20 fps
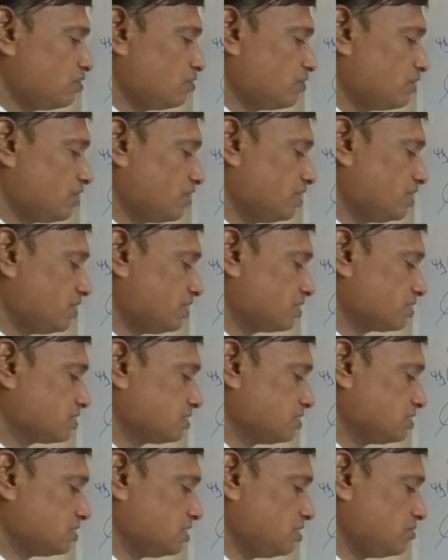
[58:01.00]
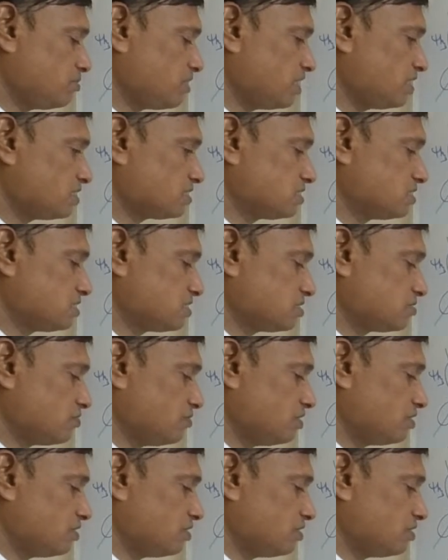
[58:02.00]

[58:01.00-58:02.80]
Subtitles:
over here c3 minus is equal